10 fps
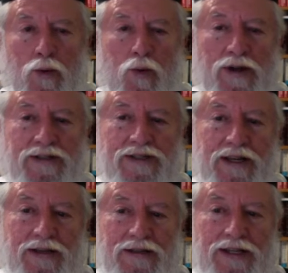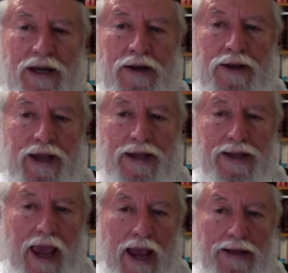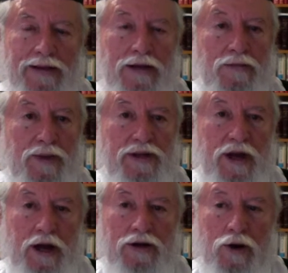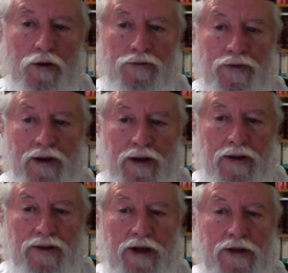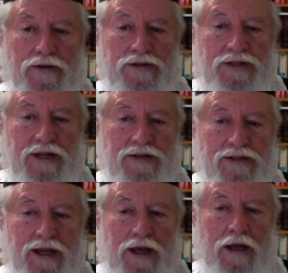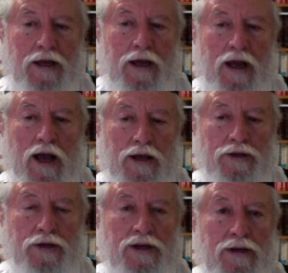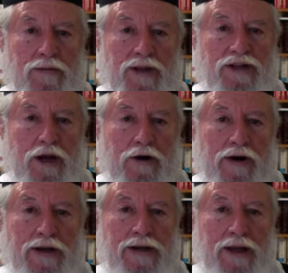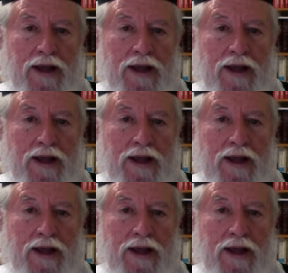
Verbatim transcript: One says uh, Gad ben Yaakov, the other says uh, Chanoch ben Yered,